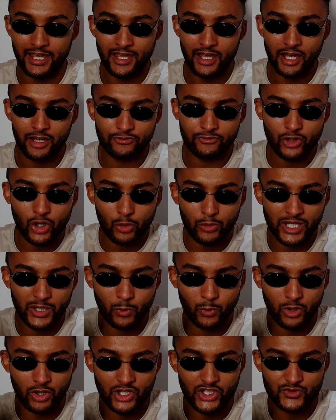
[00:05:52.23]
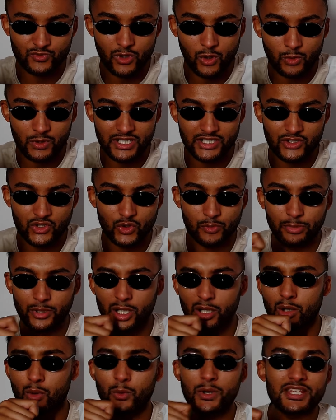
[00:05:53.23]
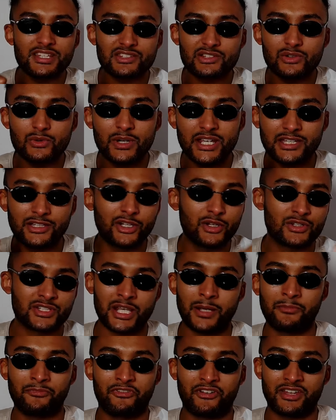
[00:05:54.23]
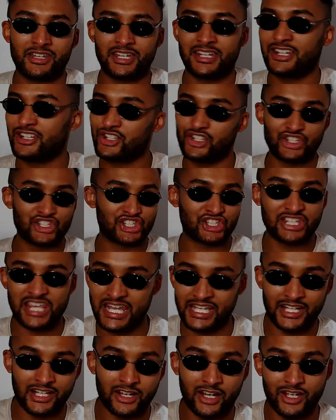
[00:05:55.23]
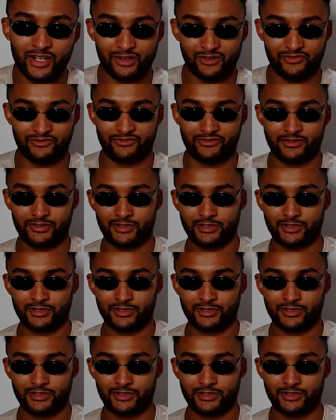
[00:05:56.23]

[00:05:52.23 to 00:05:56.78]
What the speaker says: I forgot what it was. What would he do? Blow a whistle? He'd do something. It just set the guy off.